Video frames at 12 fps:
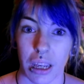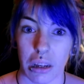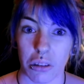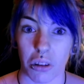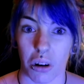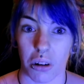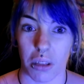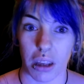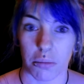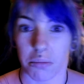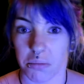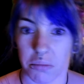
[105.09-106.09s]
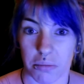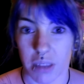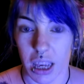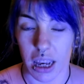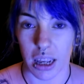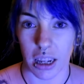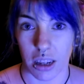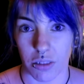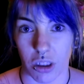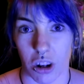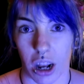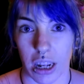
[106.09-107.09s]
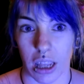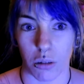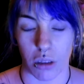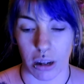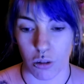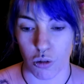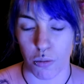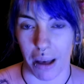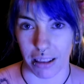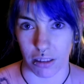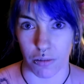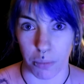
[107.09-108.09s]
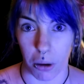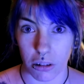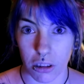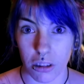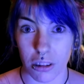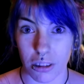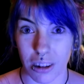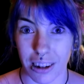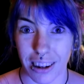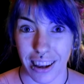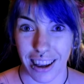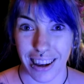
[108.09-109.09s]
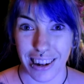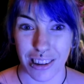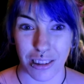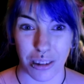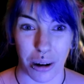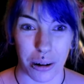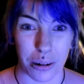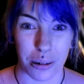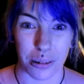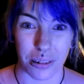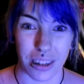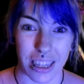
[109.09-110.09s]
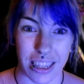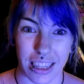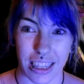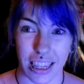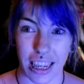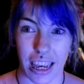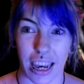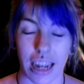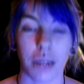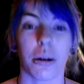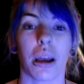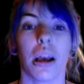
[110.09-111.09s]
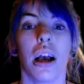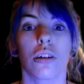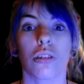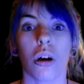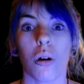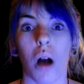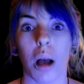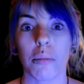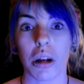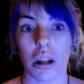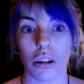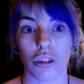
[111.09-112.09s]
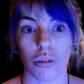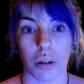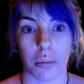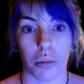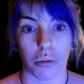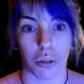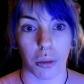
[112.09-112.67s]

So that, yeah, it gives you an idea. There was like 2 massive boxes. So yeah, anyway, so I'm gonna just read through